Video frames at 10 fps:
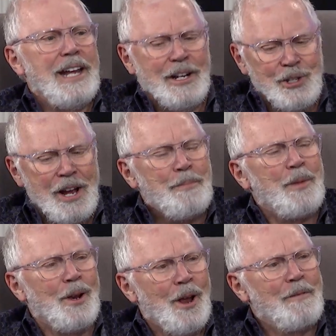except
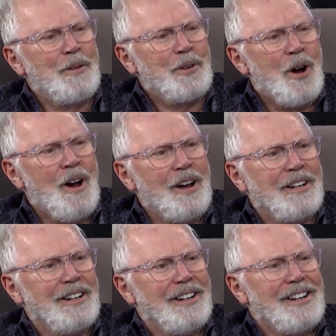the love of God.
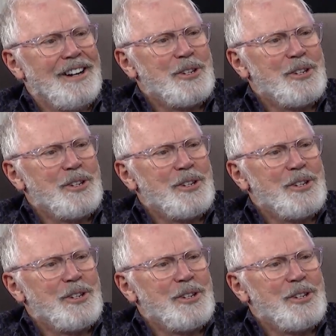Yeah.